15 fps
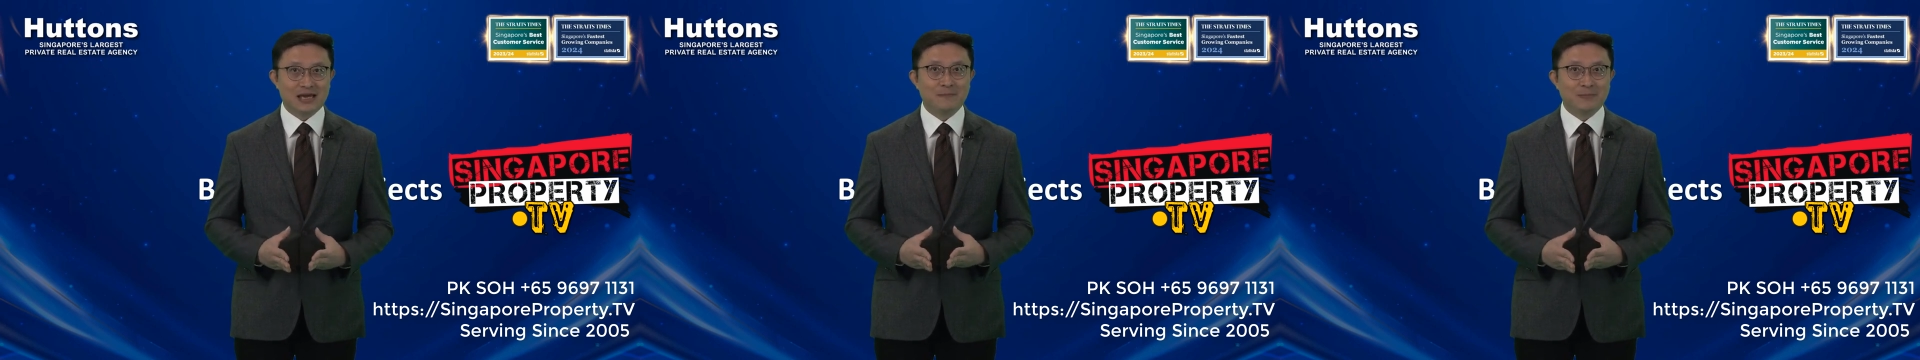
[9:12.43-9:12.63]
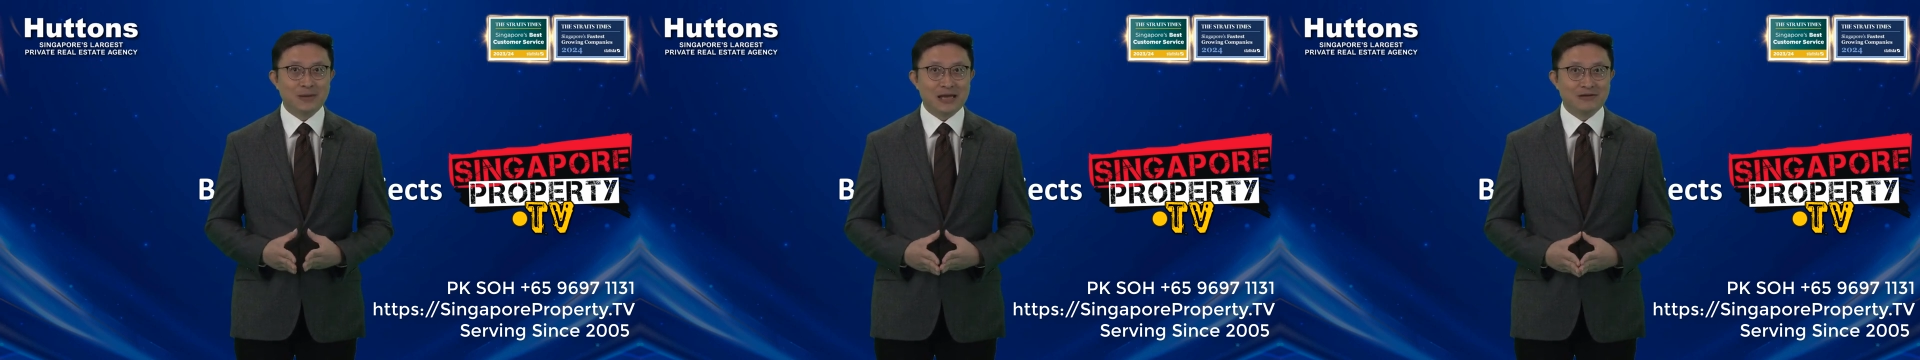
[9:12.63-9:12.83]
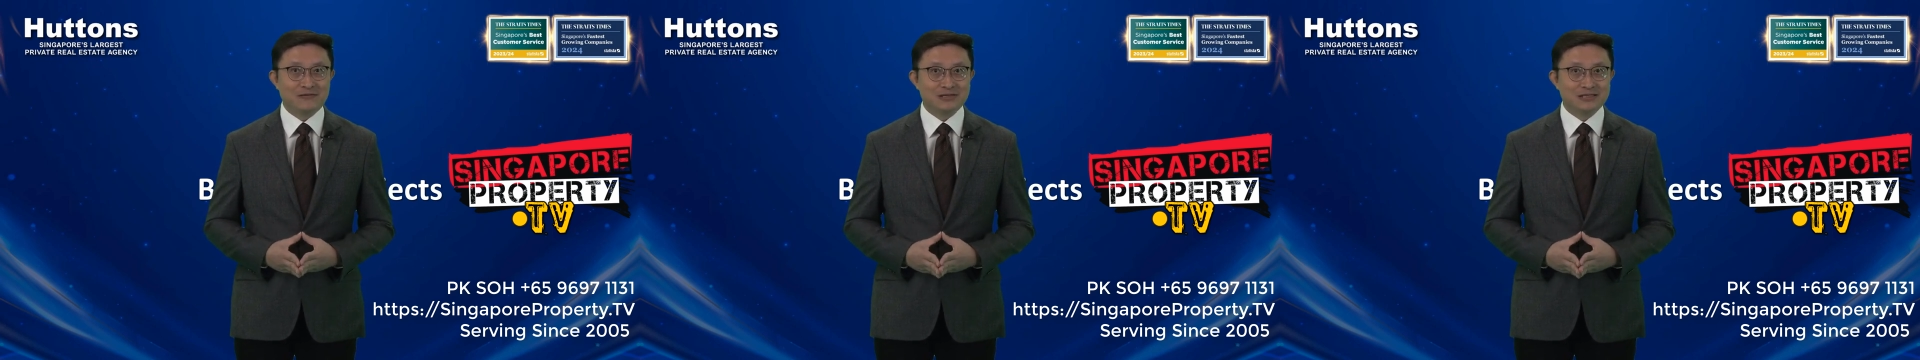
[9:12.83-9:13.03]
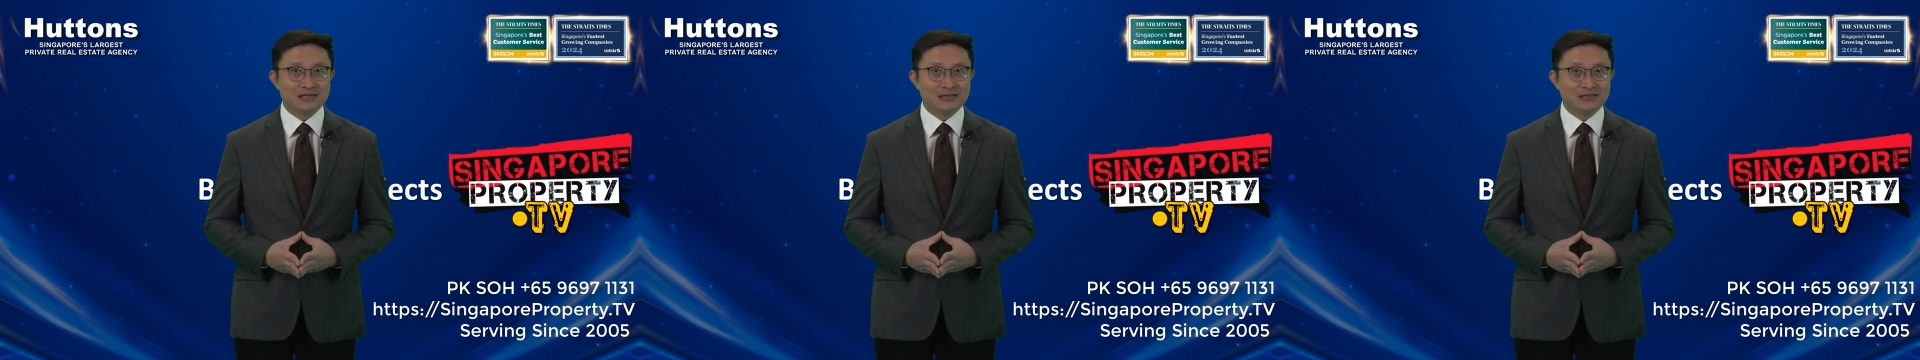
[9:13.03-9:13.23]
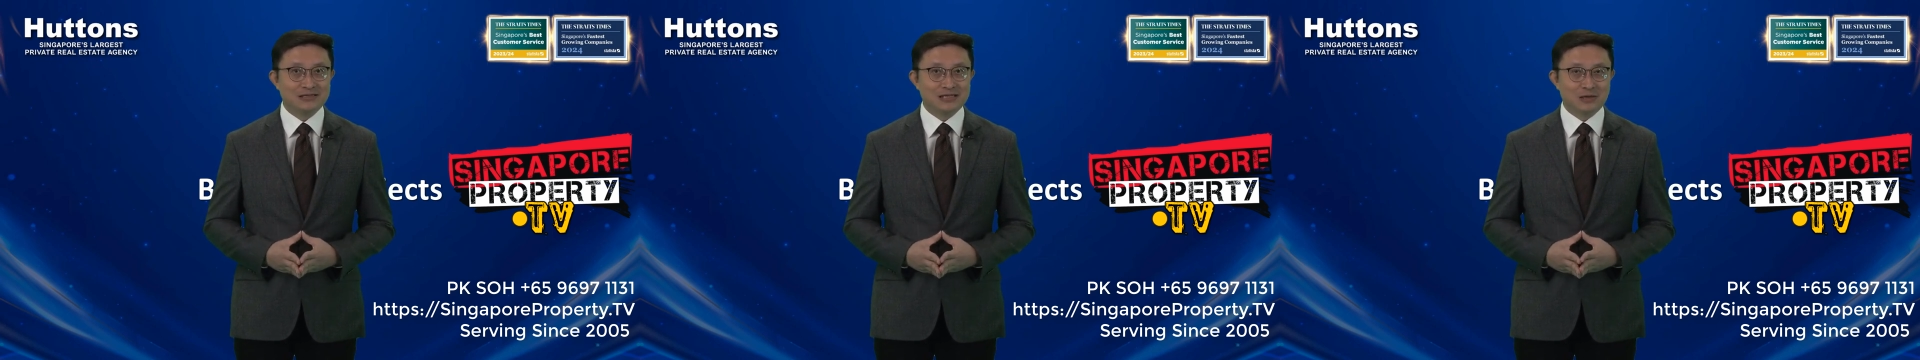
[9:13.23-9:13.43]
Please
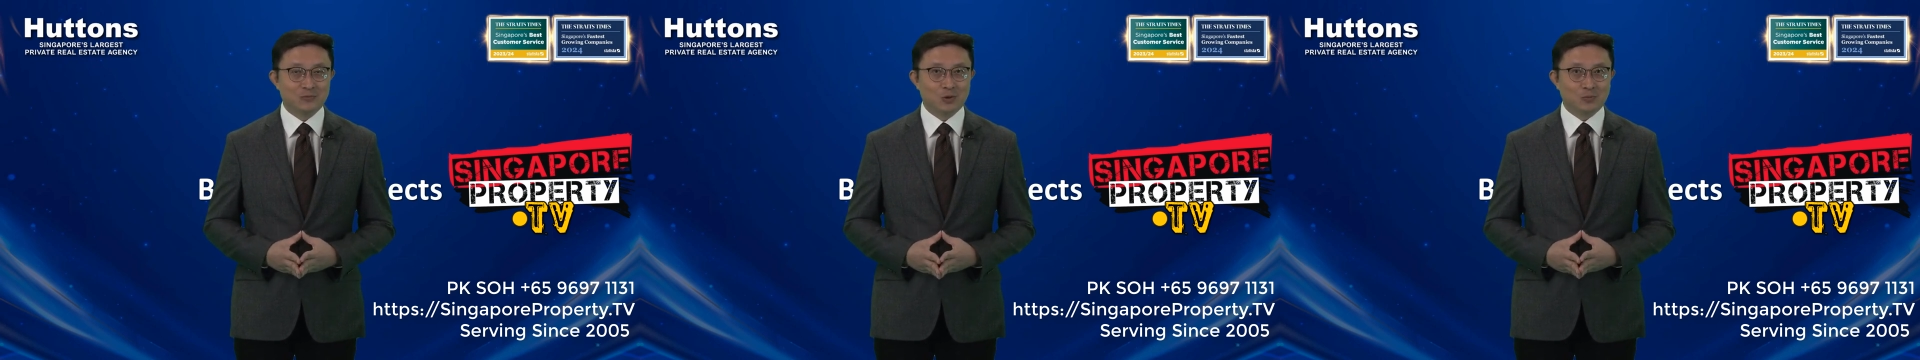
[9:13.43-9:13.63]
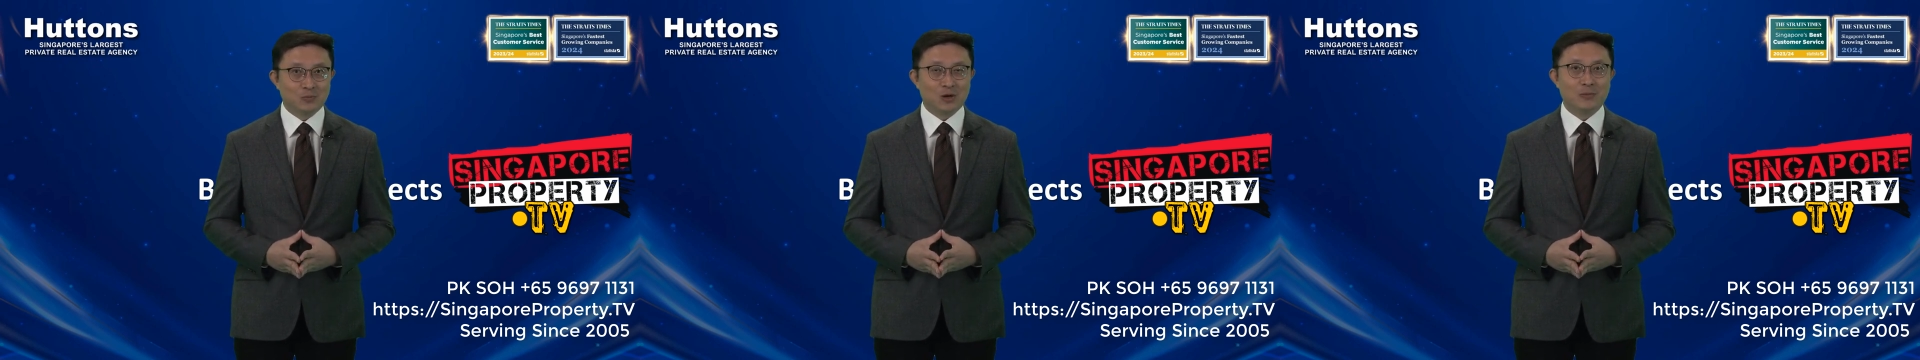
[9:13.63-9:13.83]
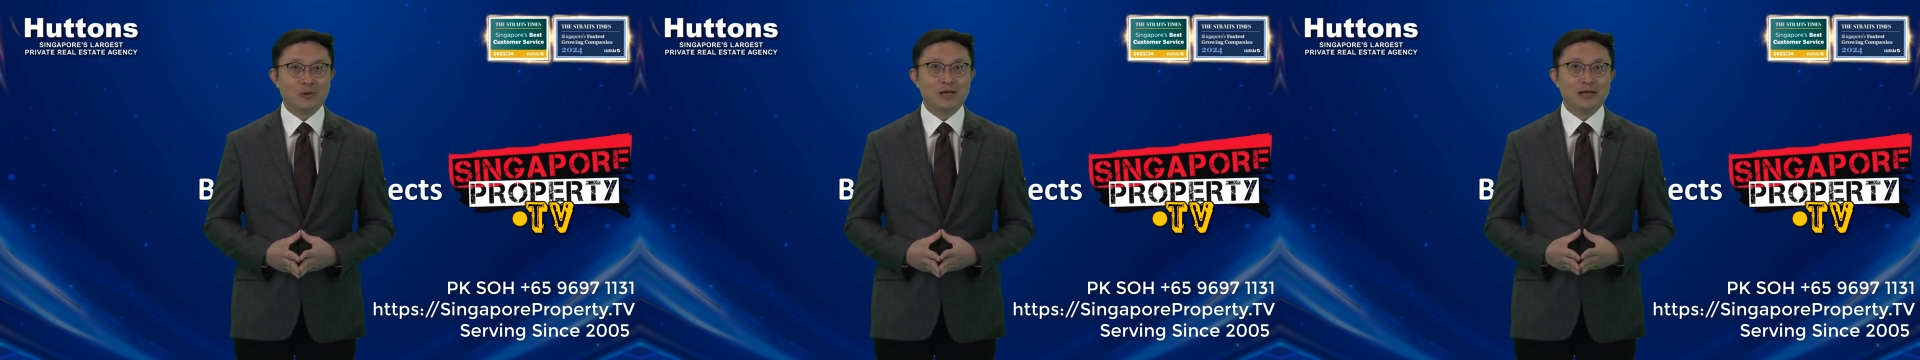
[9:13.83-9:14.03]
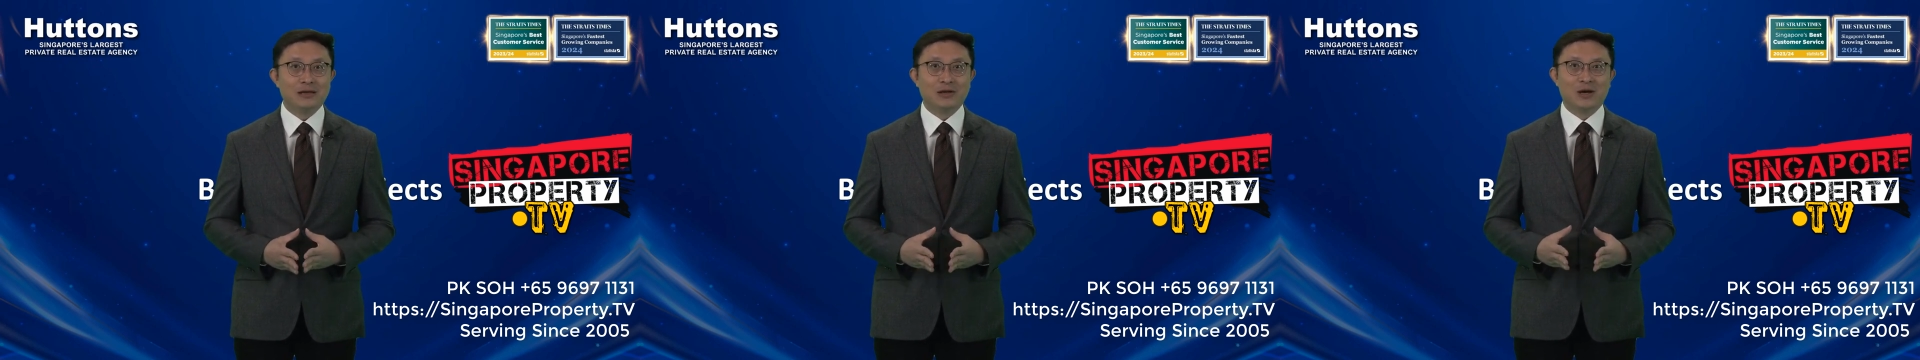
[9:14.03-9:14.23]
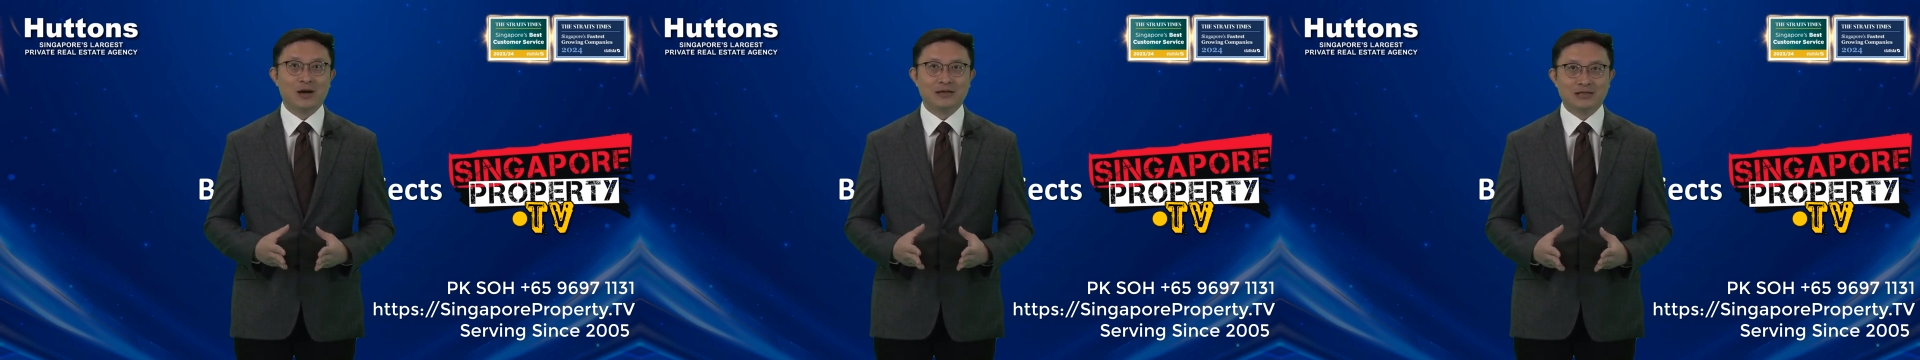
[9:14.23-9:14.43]
visit
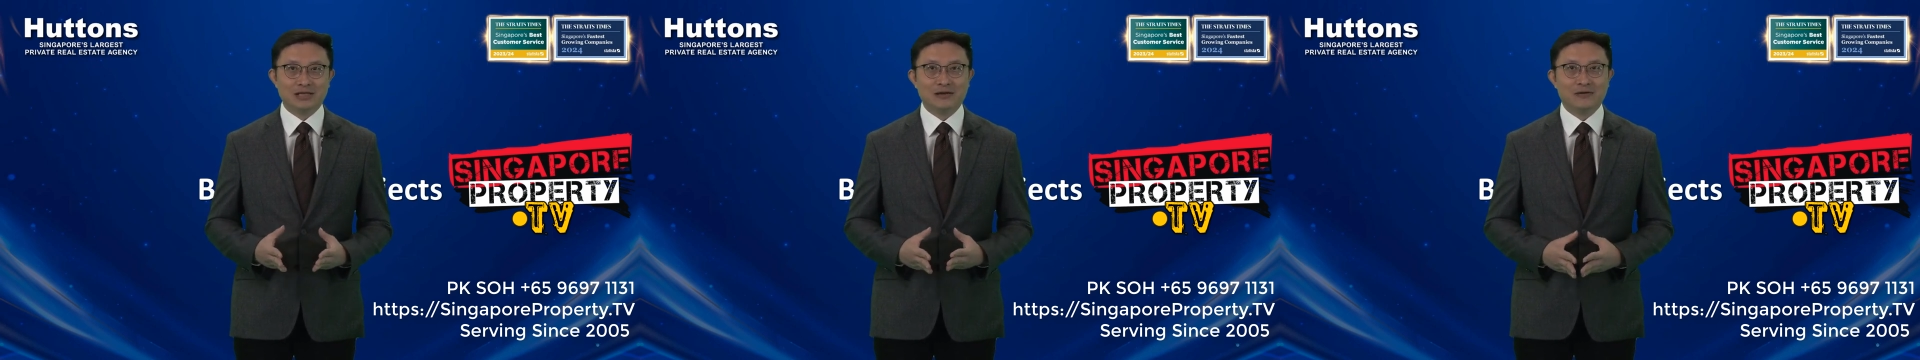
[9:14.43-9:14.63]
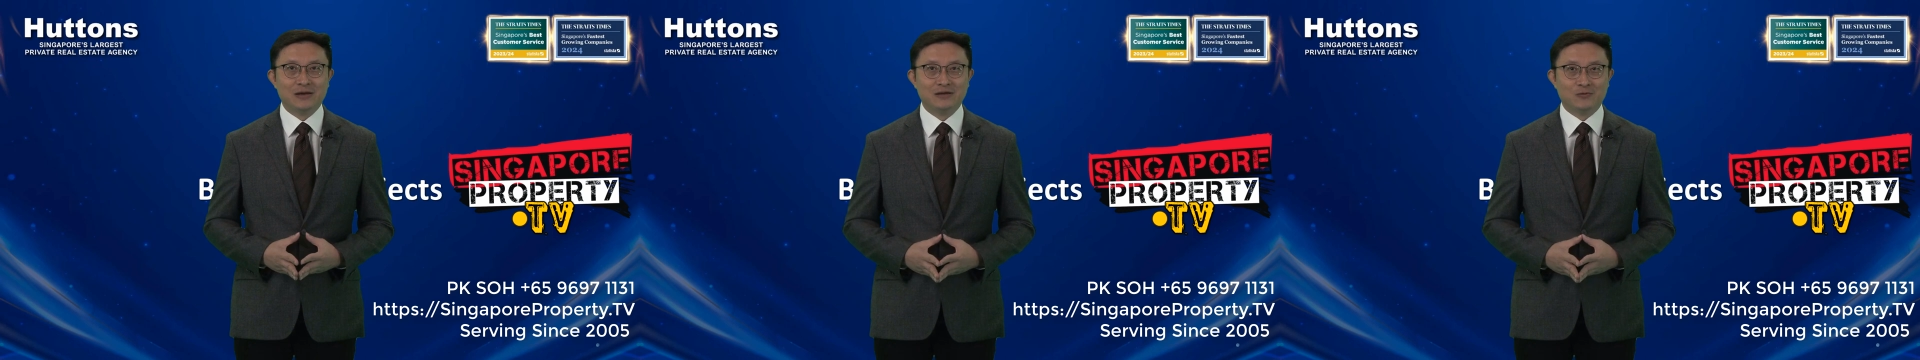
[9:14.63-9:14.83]
singaporeproperty.tv